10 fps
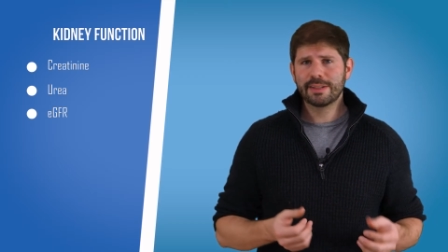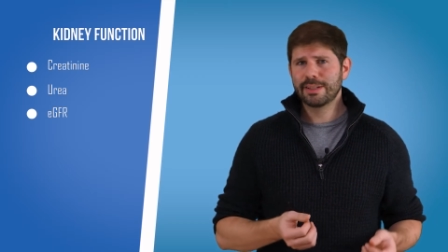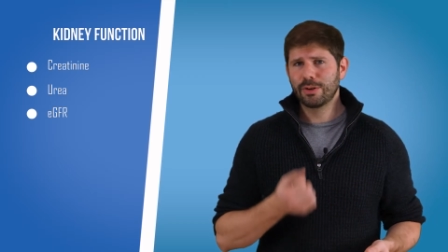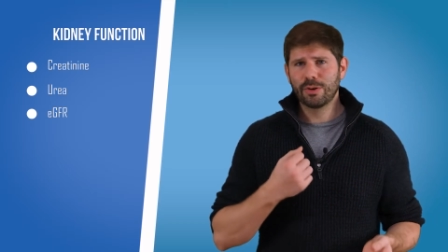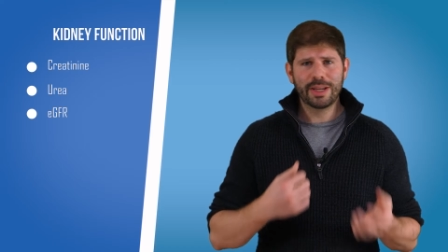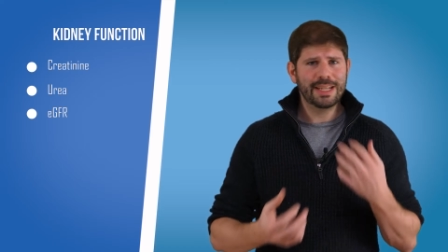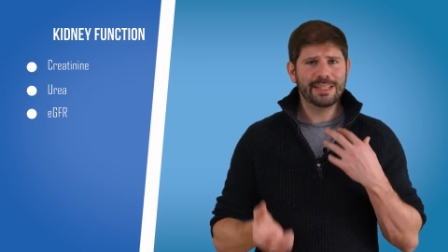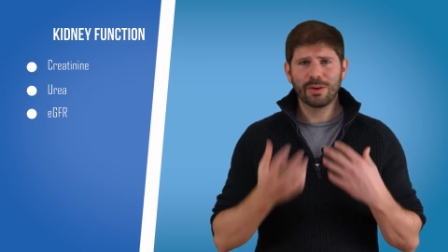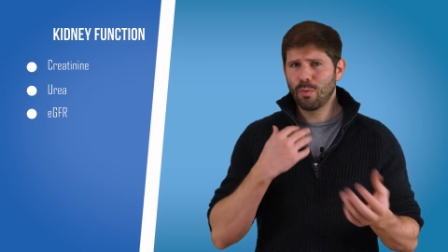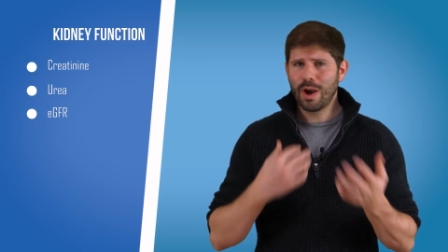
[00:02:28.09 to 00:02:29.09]
and you're
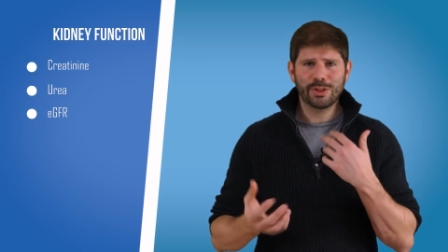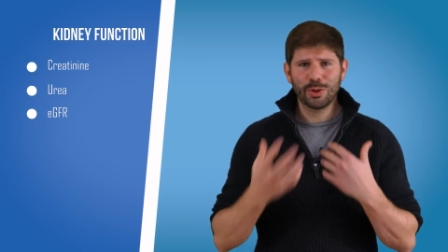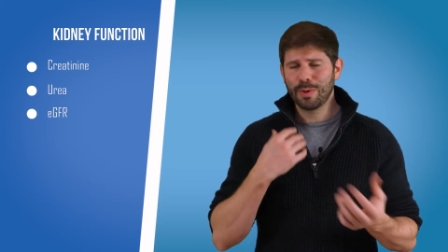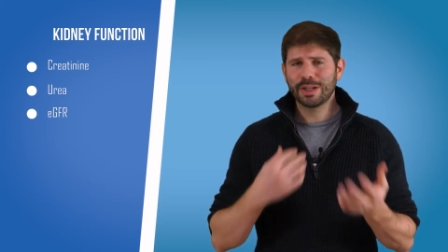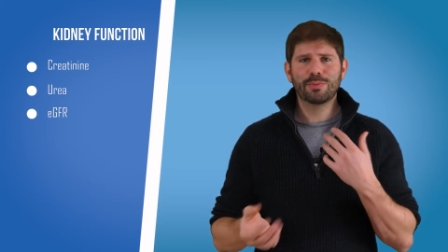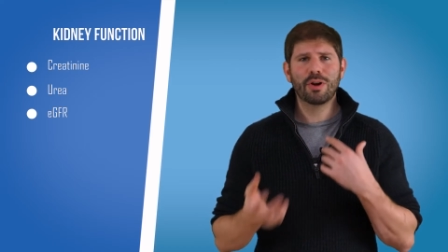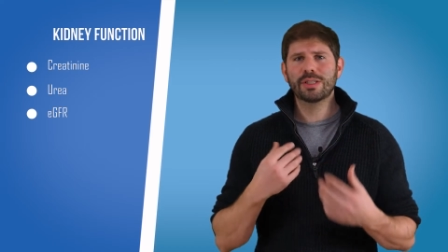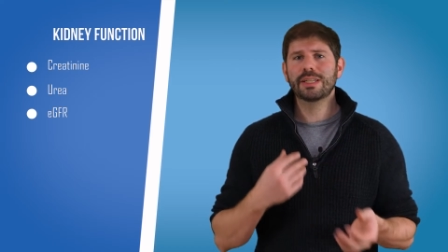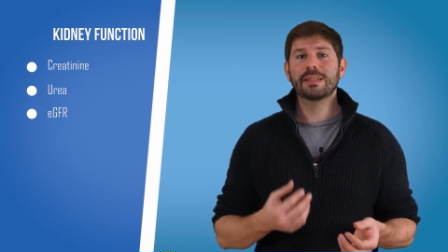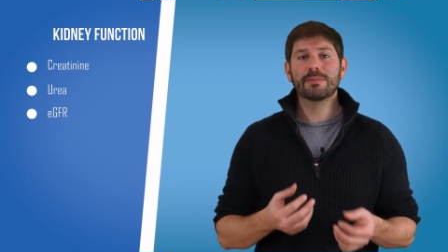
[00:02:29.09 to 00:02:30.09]
eating way too much
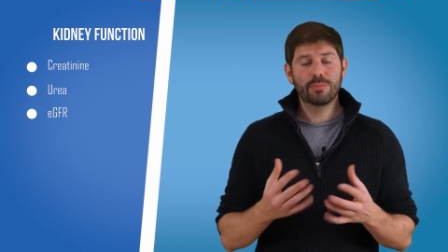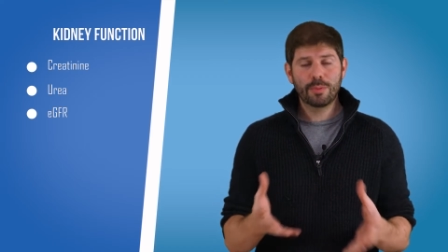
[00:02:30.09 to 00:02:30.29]
protein,